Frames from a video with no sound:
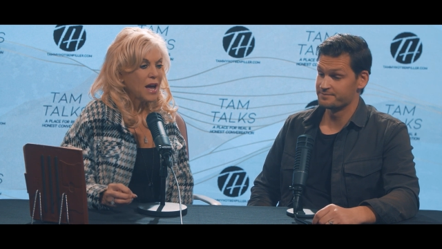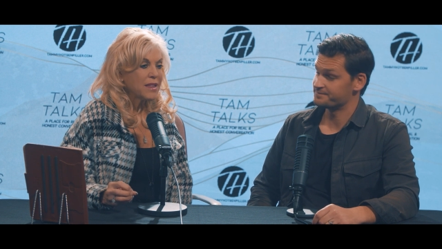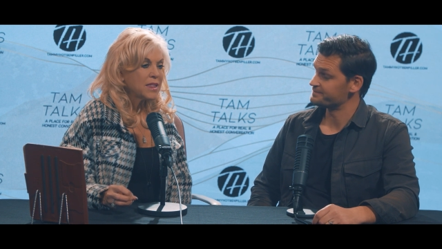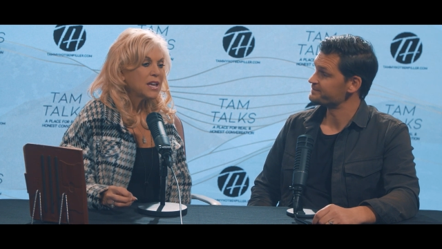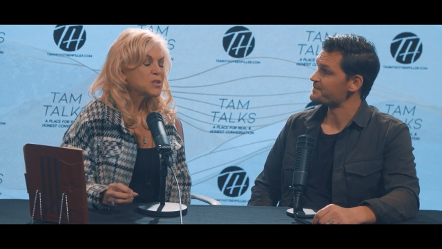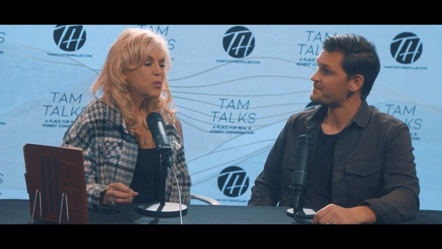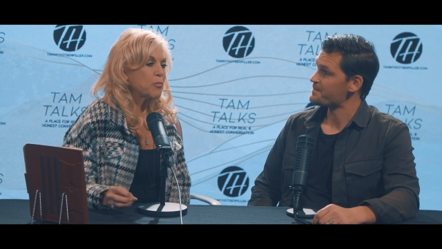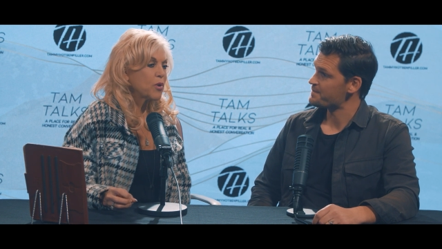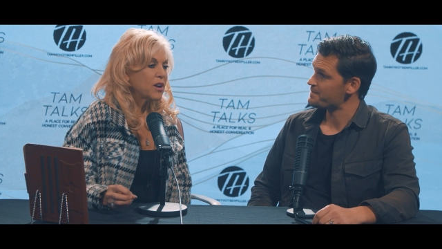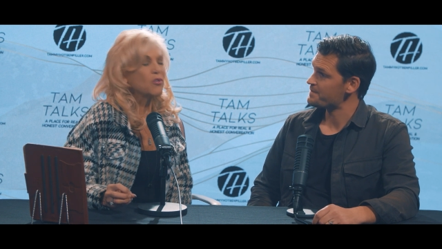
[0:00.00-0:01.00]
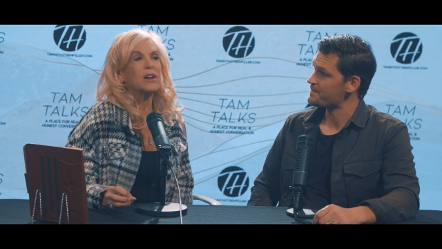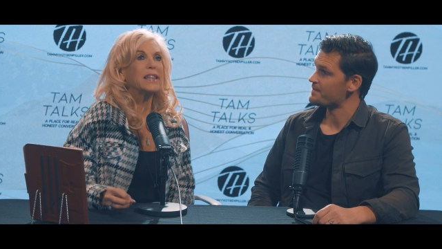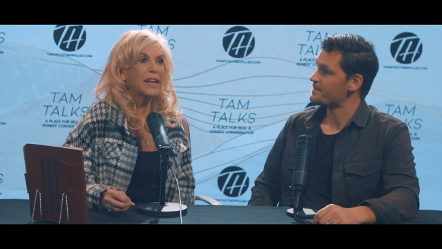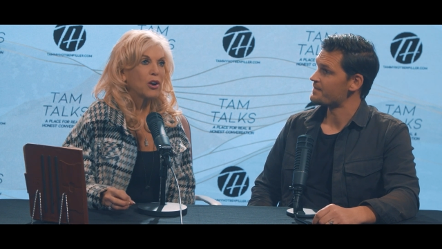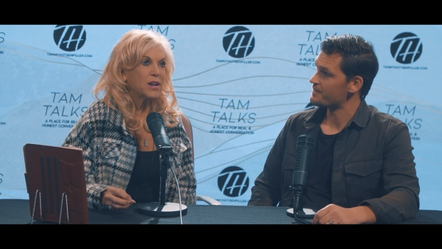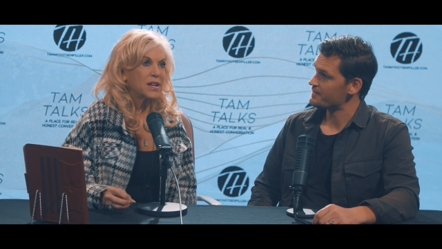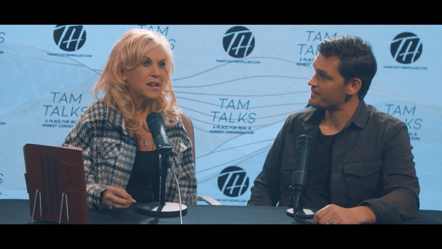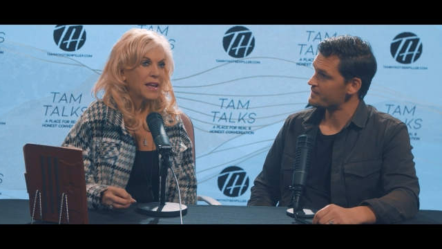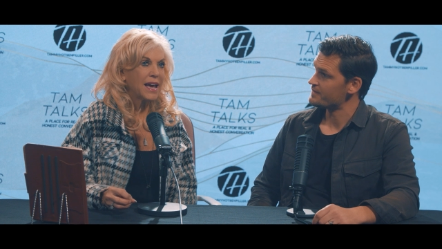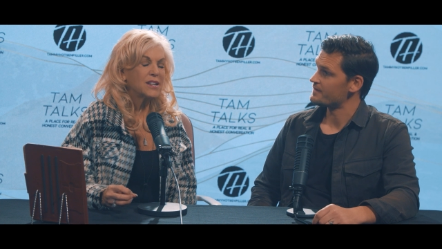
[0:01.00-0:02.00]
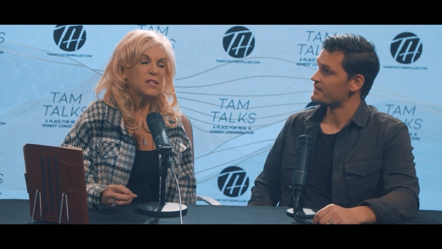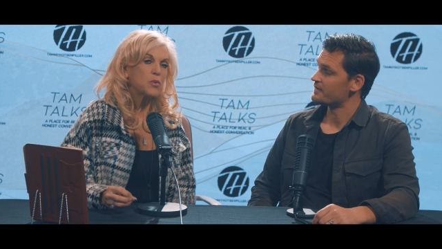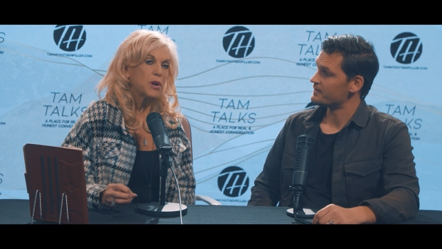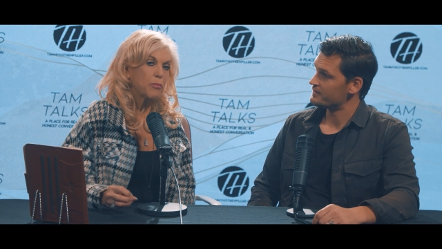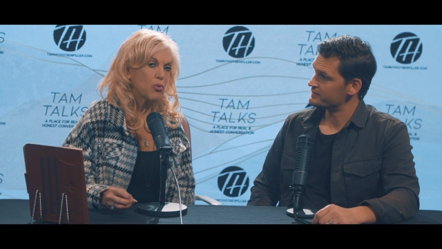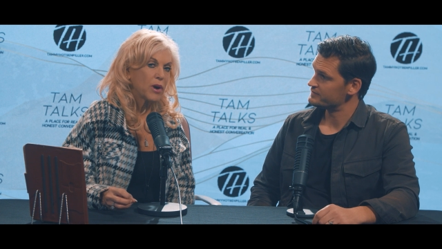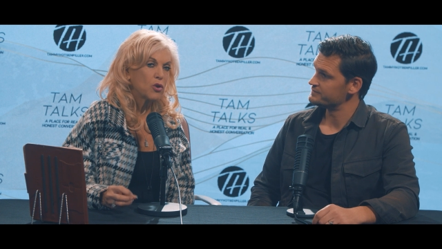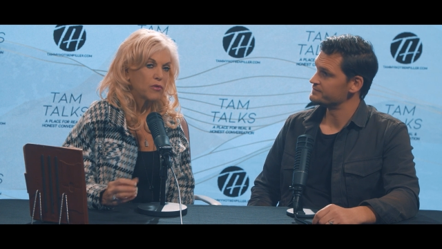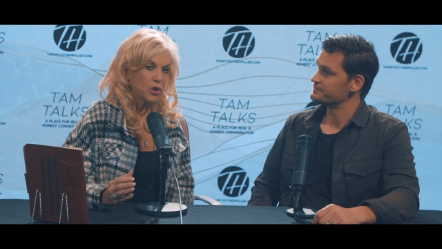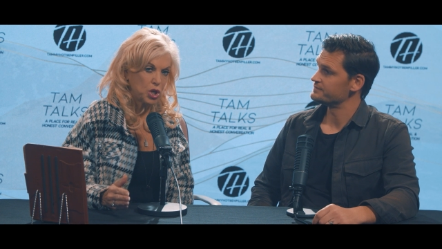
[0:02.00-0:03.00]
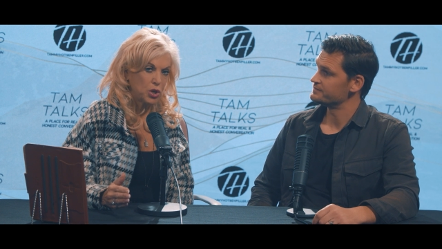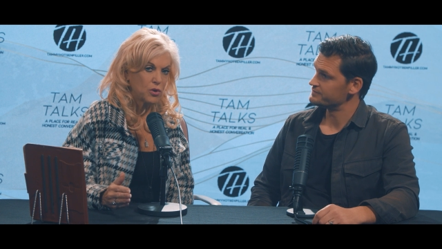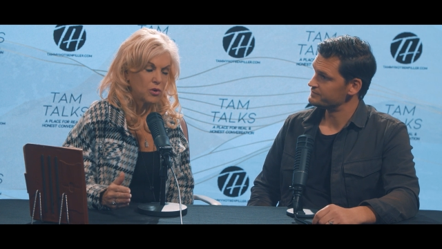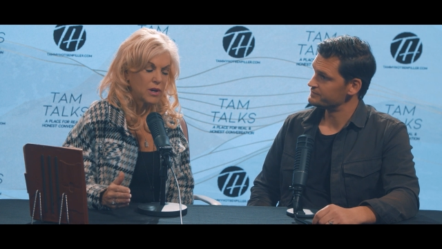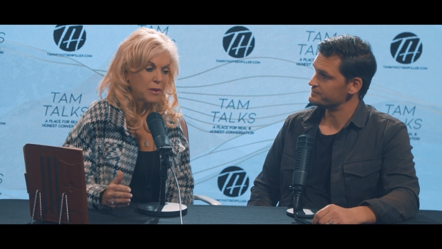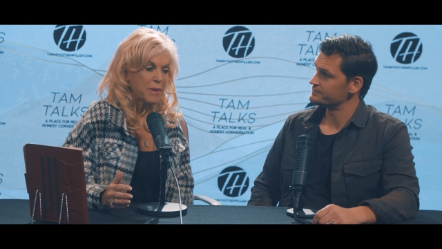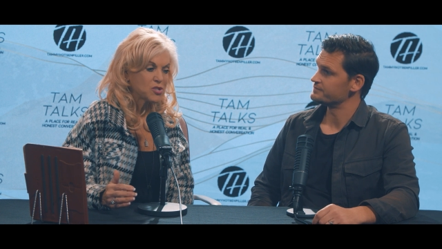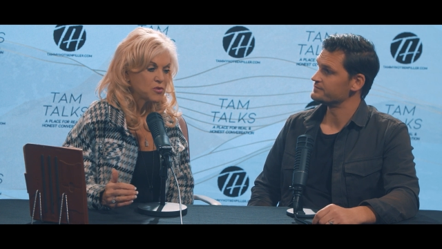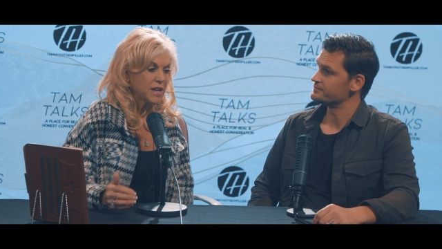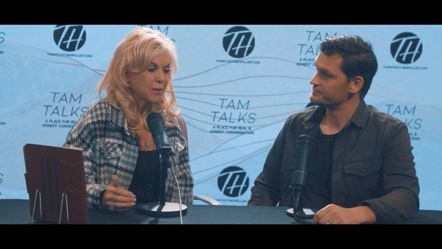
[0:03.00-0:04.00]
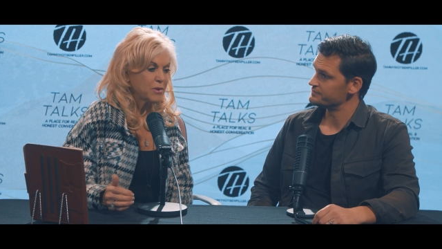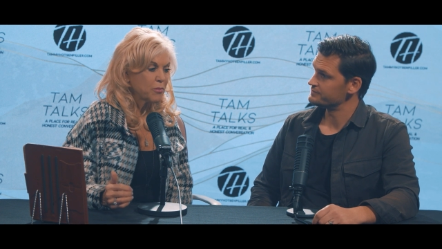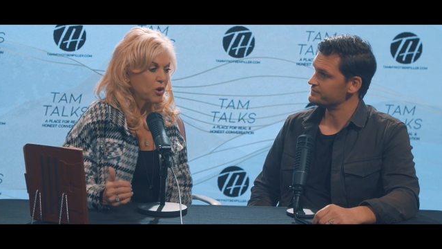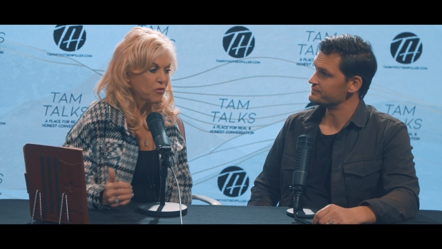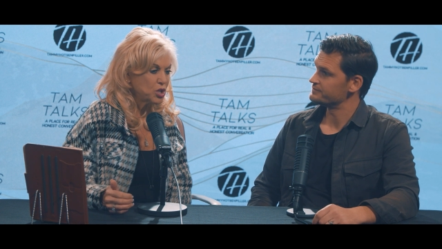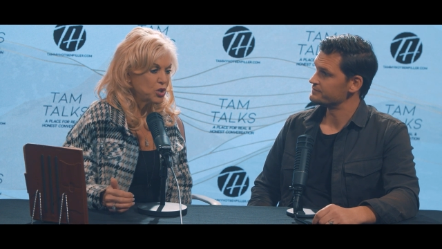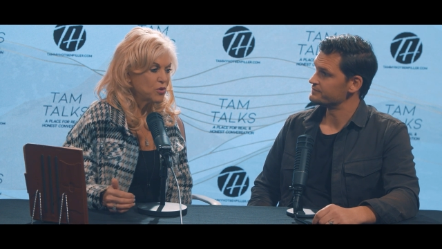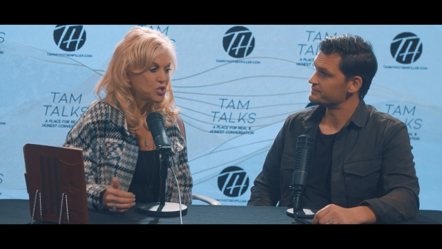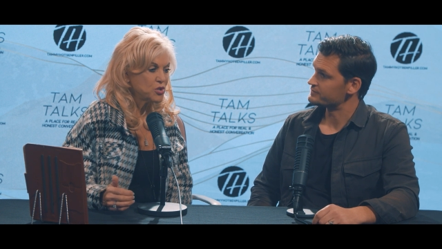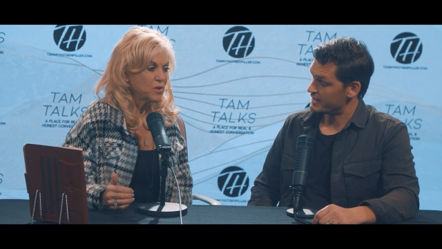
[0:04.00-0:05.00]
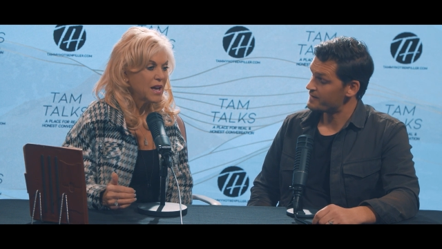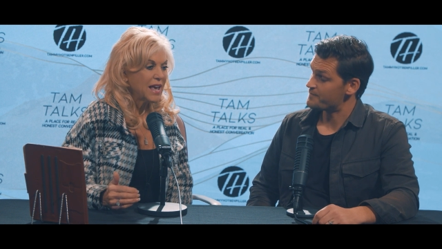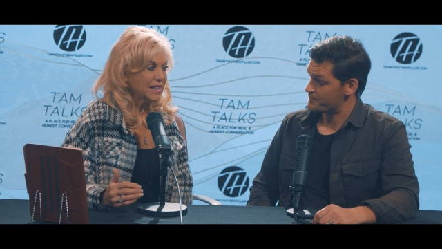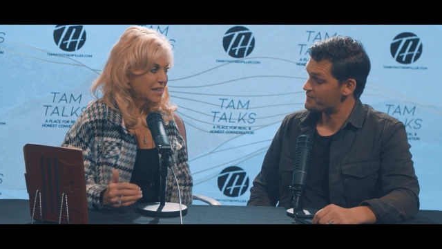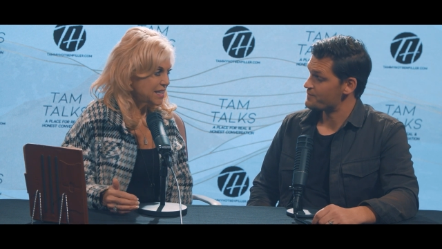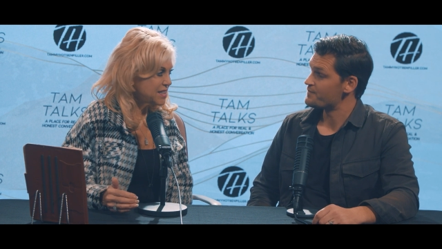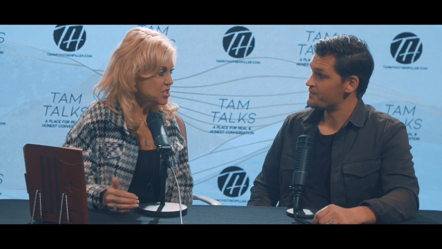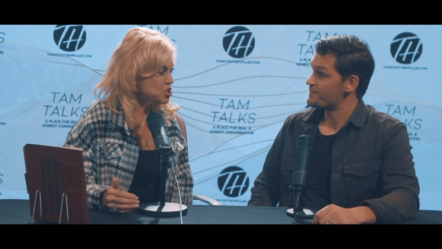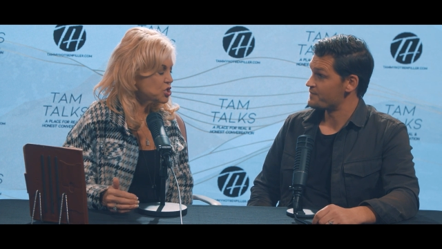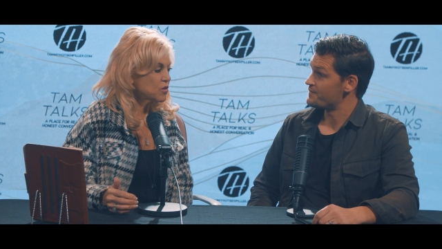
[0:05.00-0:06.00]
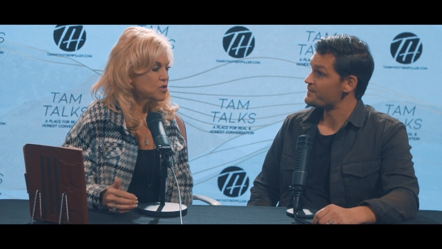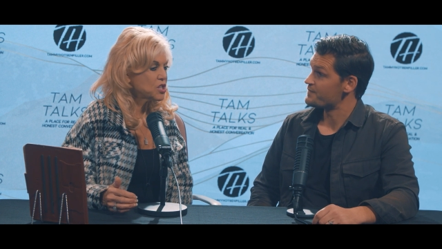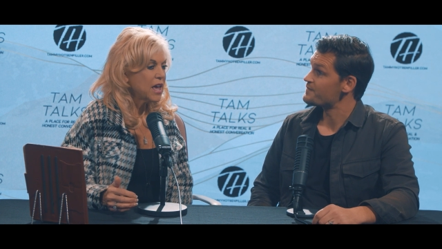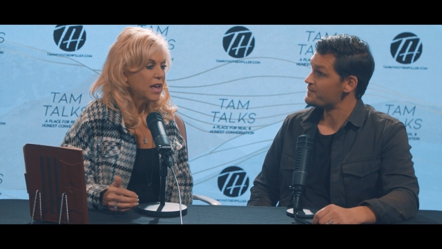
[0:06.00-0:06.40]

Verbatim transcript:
Speaker 1: i think as we pray for clarity today i just want to pray over you and pastor nate i'm going to pray over you as you yeah. lead this church